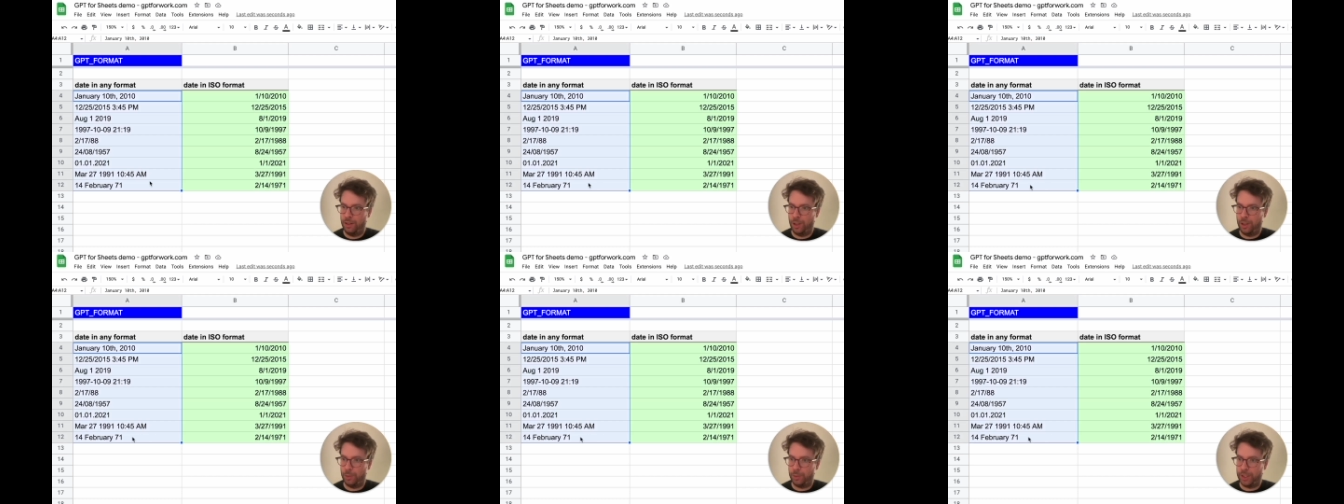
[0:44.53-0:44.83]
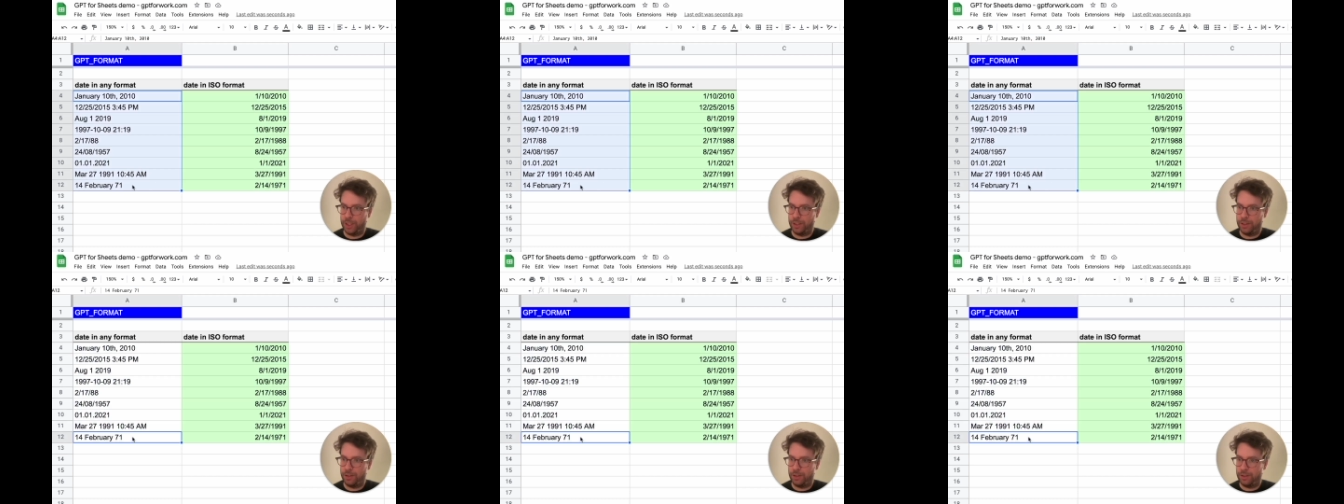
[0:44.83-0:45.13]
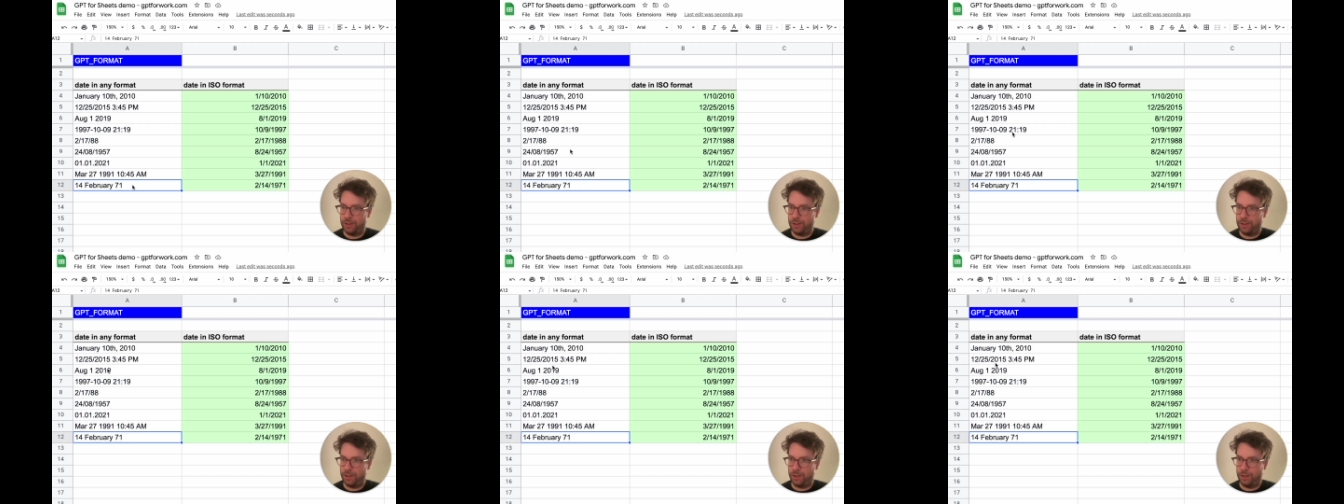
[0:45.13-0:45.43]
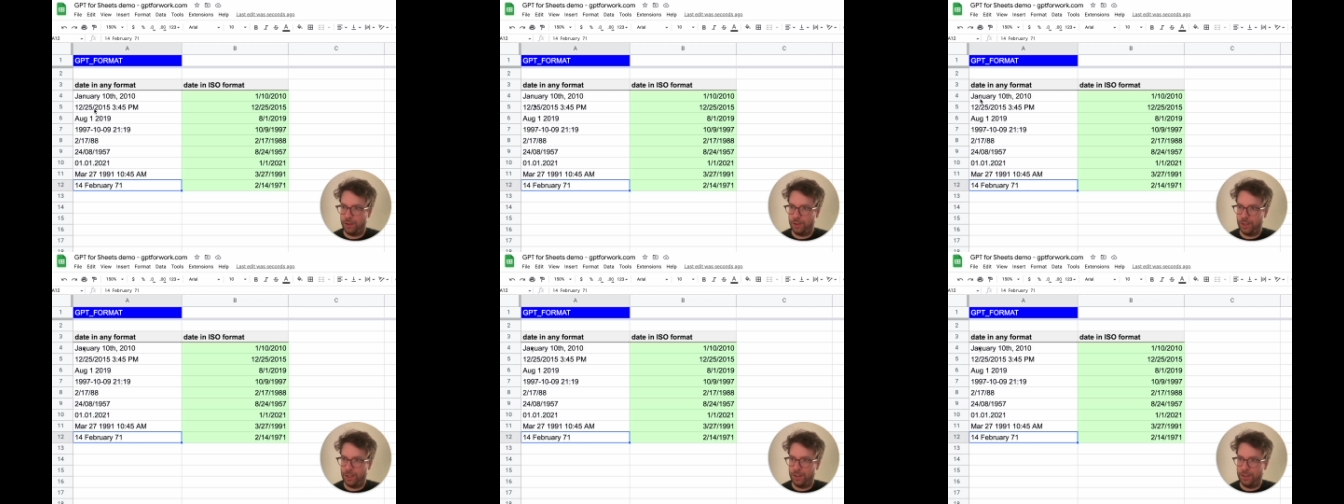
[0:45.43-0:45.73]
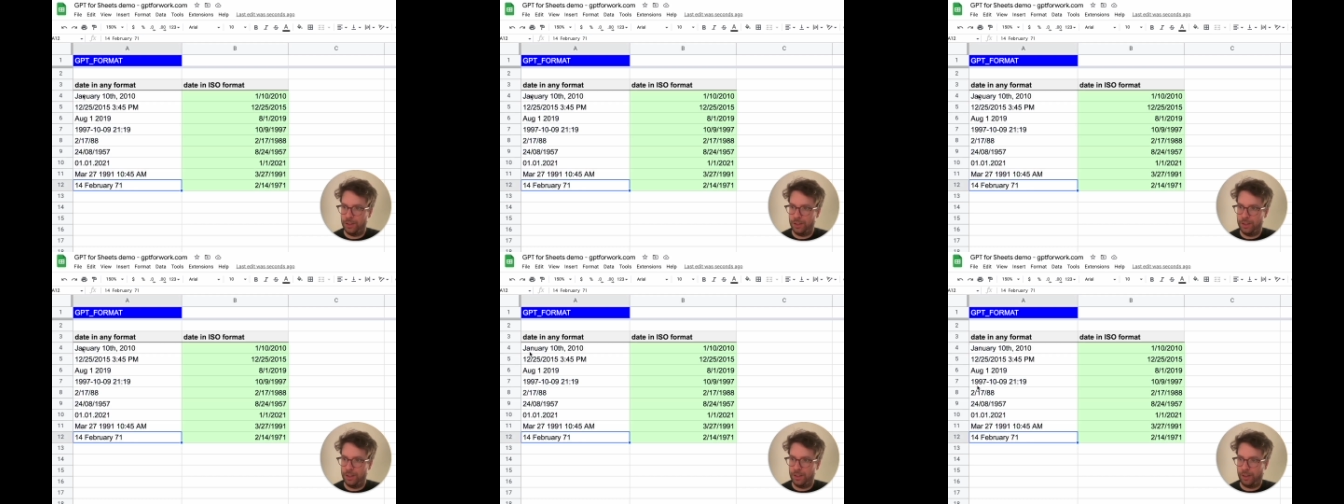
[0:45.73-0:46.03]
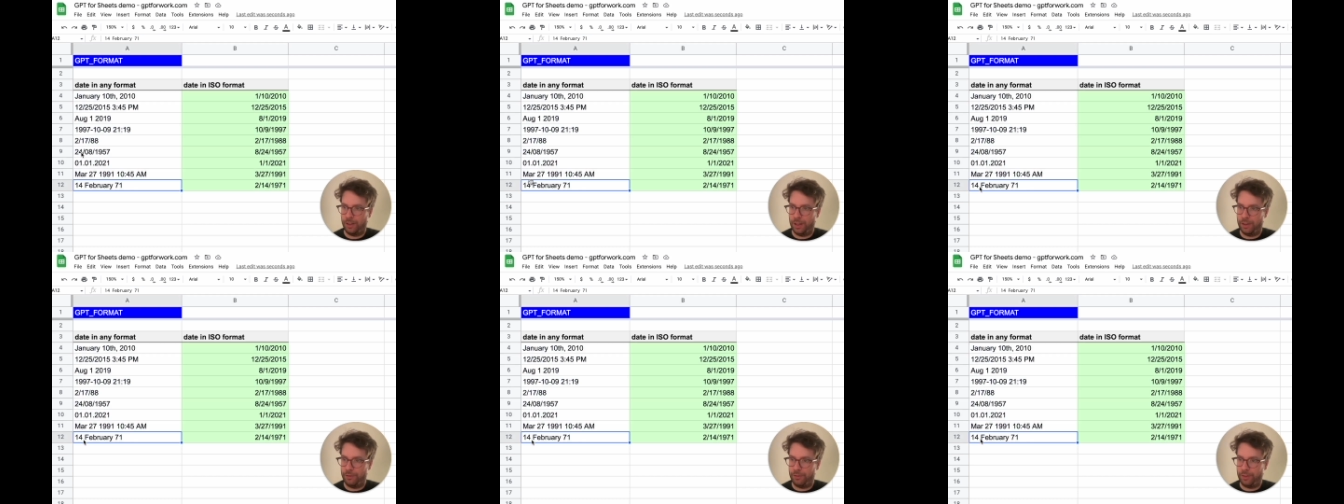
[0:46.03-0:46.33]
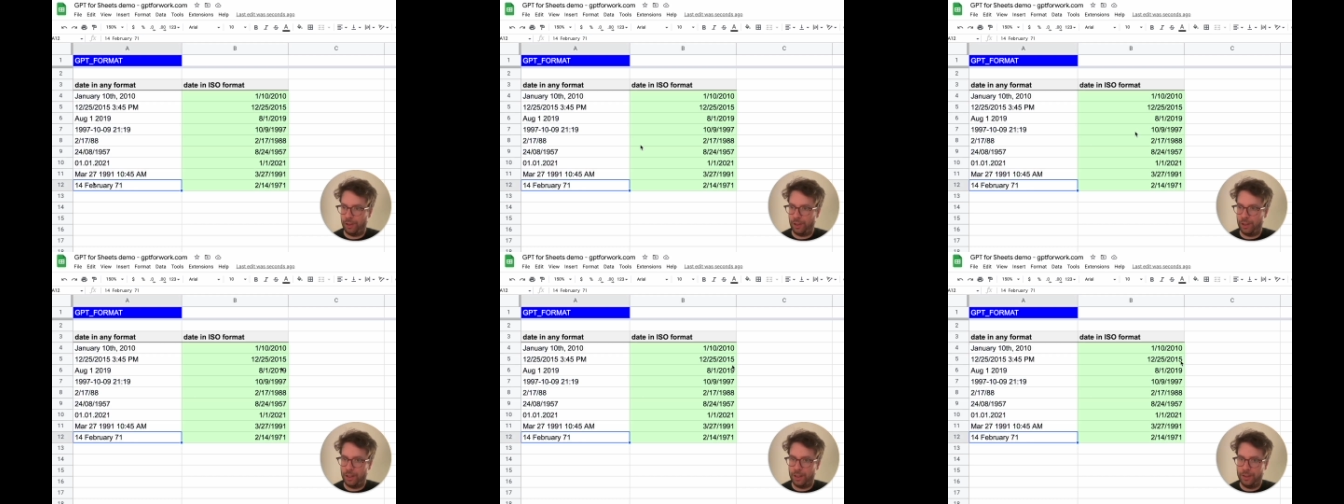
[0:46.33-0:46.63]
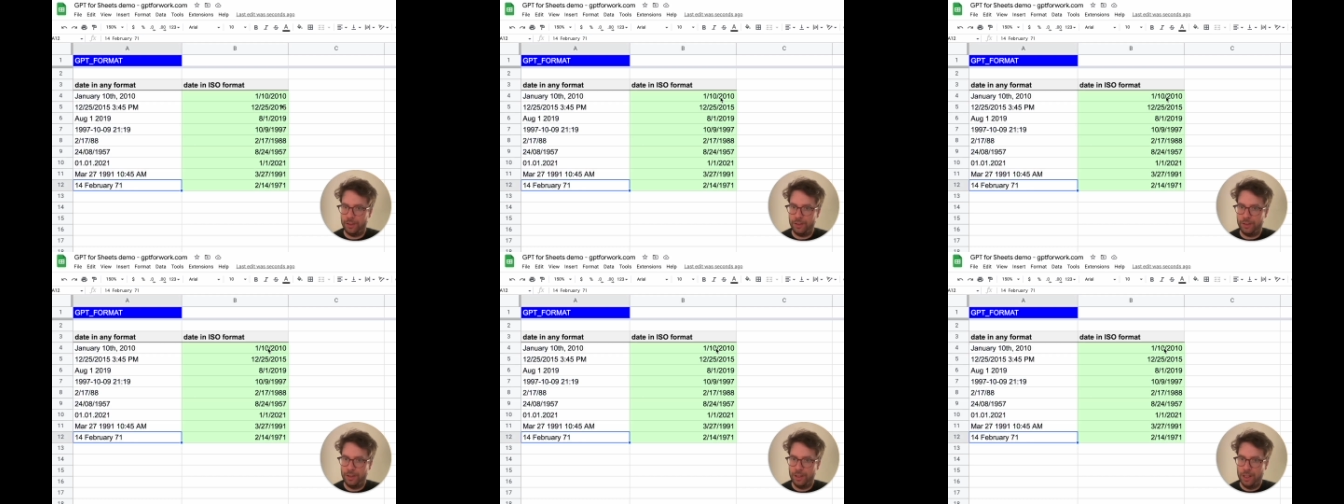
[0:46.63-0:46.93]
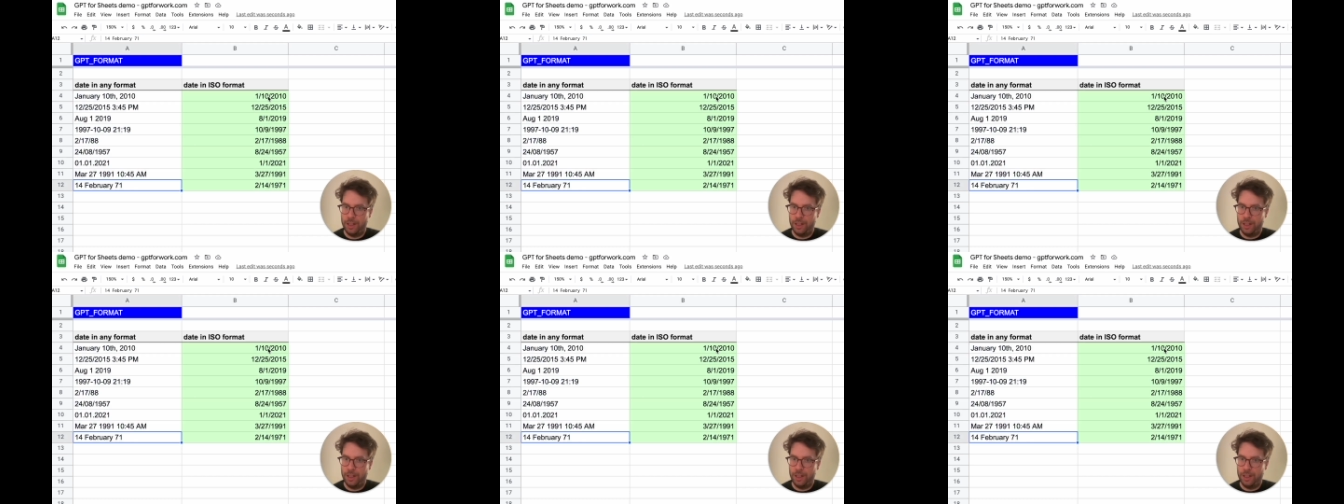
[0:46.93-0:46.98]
objects, uh, you can see it's left aligned,